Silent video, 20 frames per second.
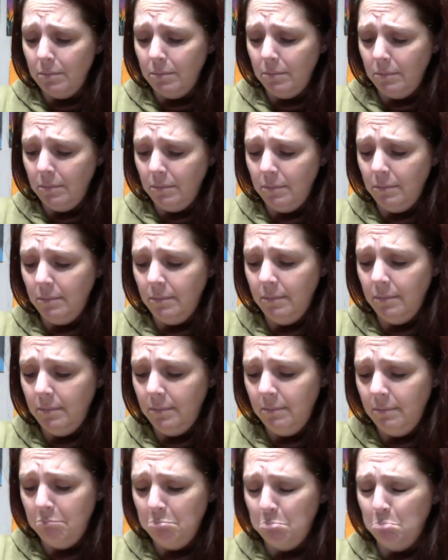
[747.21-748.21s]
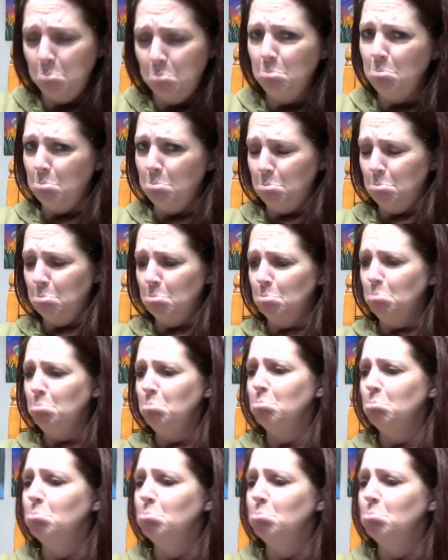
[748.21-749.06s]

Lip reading: [no speech]